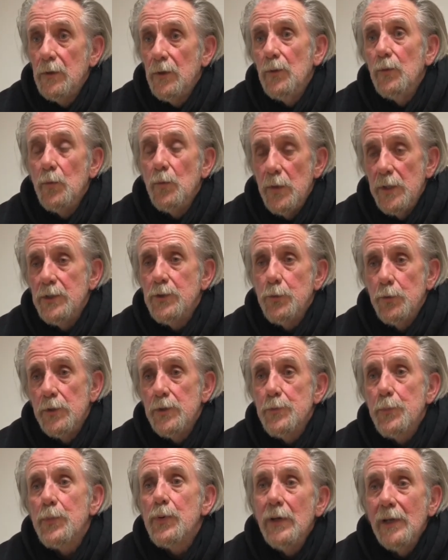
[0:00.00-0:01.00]
which was
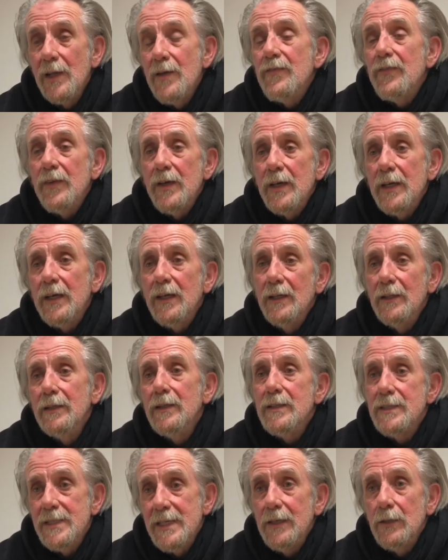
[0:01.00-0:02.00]
prolific in
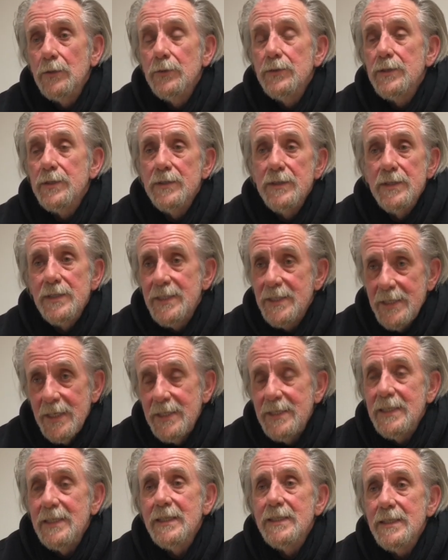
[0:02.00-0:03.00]
the towns and
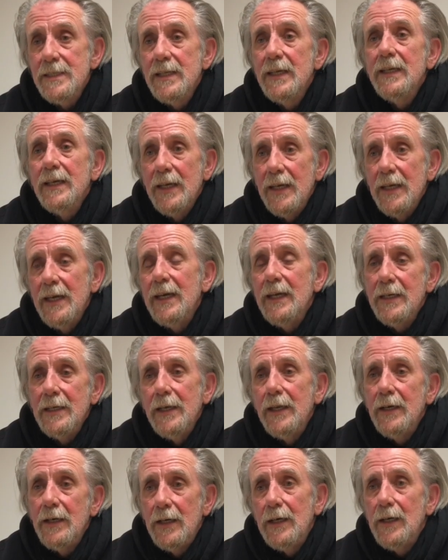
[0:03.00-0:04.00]
cities
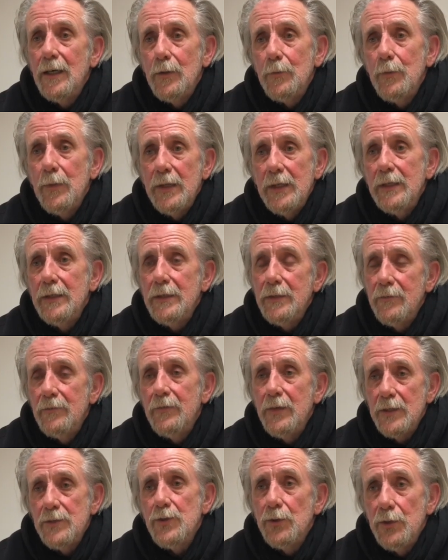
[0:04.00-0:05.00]
in
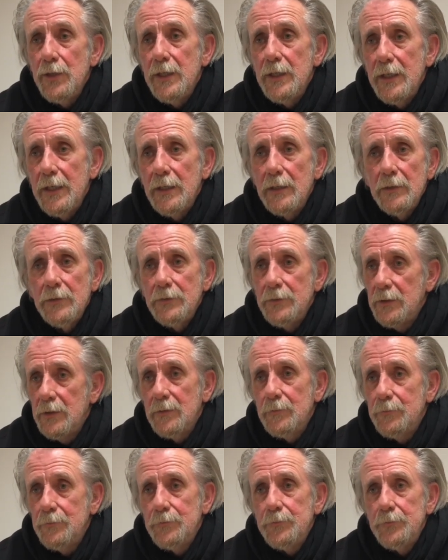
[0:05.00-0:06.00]
Victorian England.
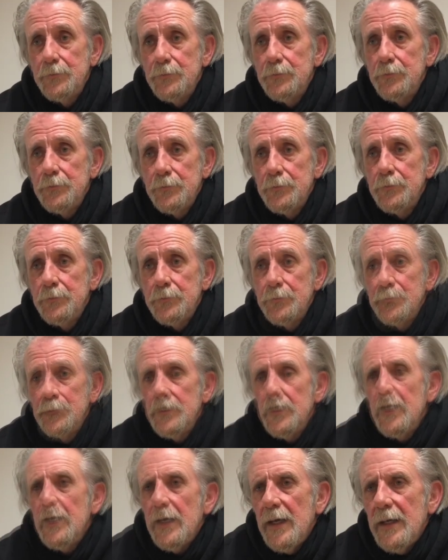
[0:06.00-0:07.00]

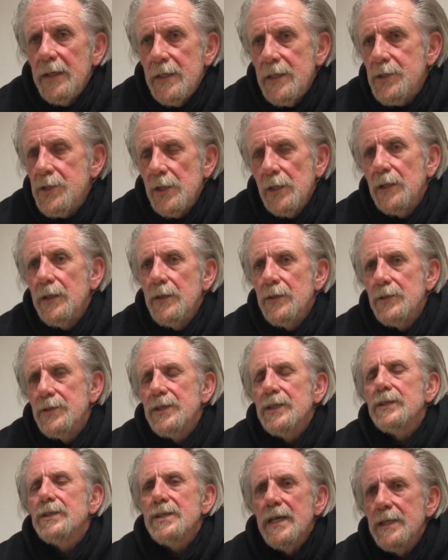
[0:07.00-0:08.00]
Initially, the
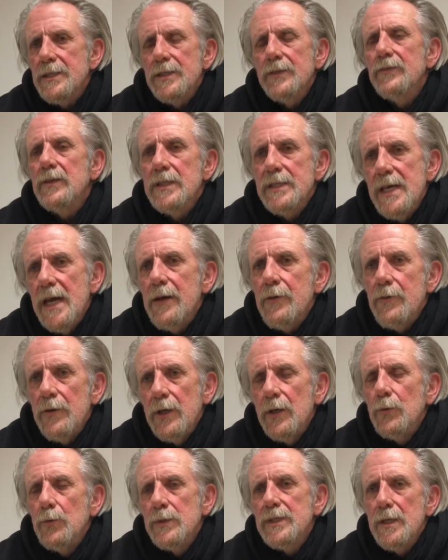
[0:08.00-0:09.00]
success of a terrier
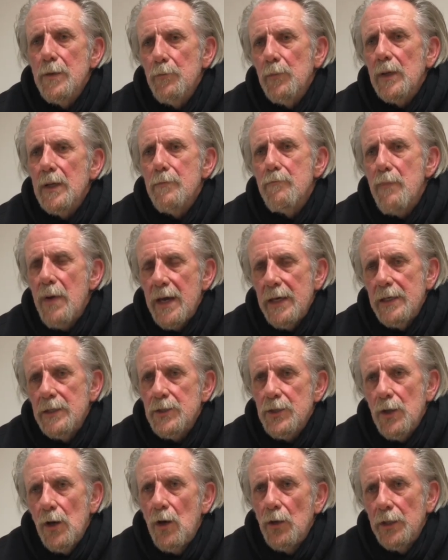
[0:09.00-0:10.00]
was simply based
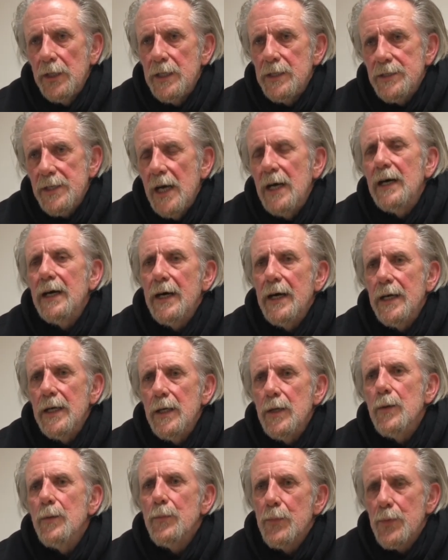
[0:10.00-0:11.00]
on its high
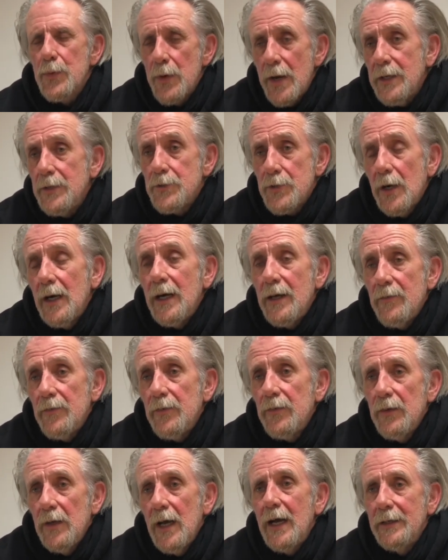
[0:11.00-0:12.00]
prey drive
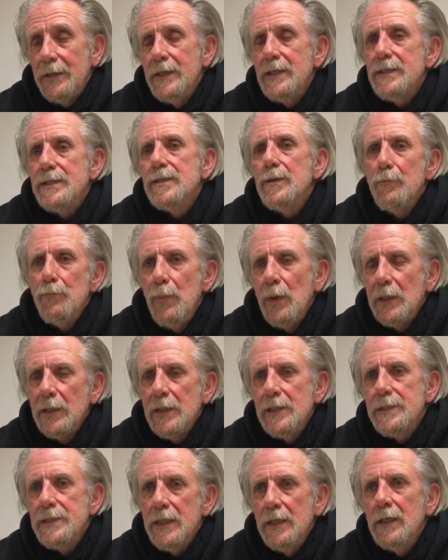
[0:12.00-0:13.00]
and its
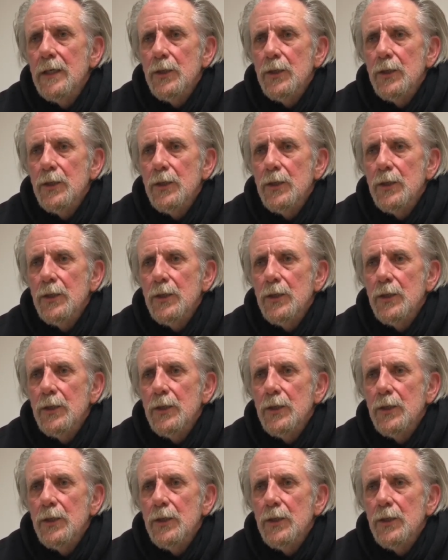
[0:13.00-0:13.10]
ability